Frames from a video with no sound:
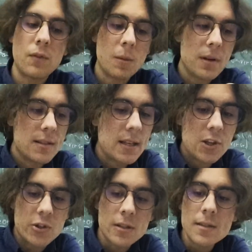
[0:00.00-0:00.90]

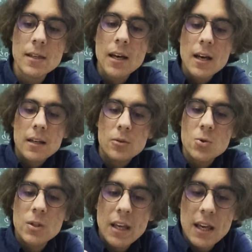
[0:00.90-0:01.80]
formalizations.
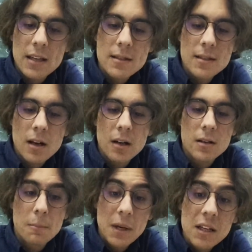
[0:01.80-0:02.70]
Those Ks are
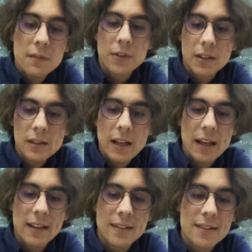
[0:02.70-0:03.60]
meaningful
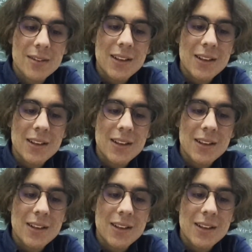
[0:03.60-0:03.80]
and